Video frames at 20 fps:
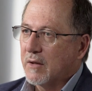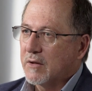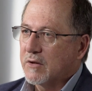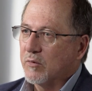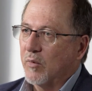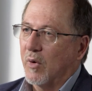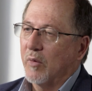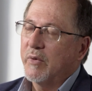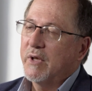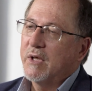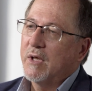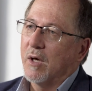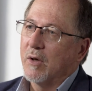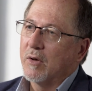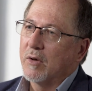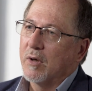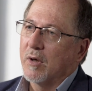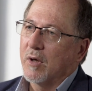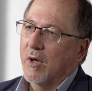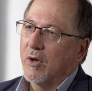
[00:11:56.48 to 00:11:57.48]
So what we
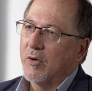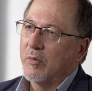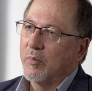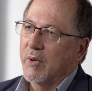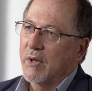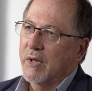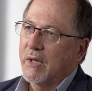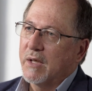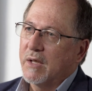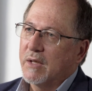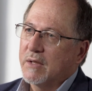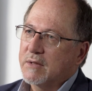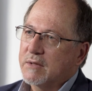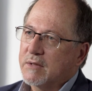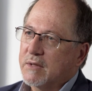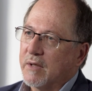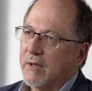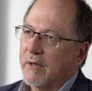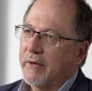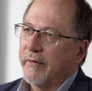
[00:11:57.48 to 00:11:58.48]
know globally
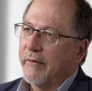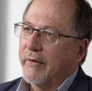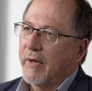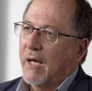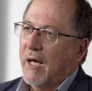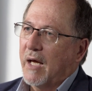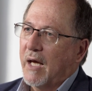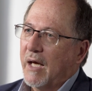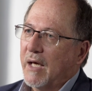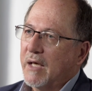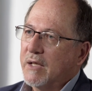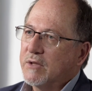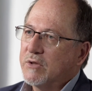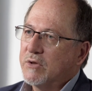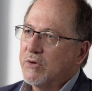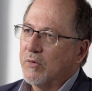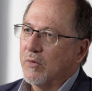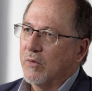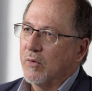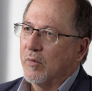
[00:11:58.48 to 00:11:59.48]
is that
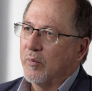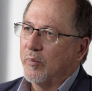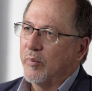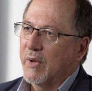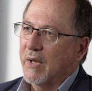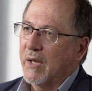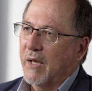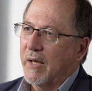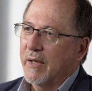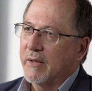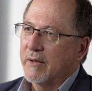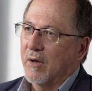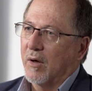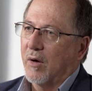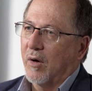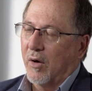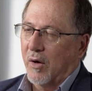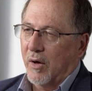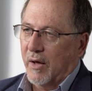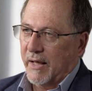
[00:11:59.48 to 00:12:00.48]
as your blood
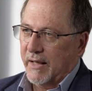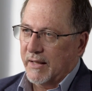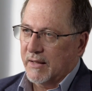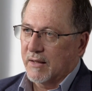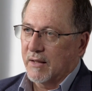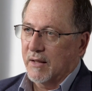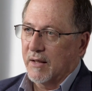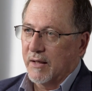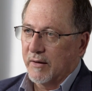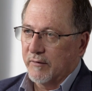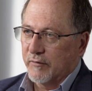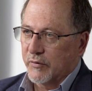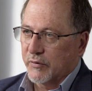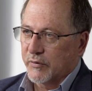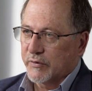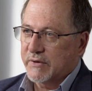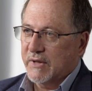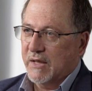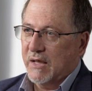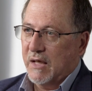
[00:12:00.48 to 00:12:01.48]
iron levels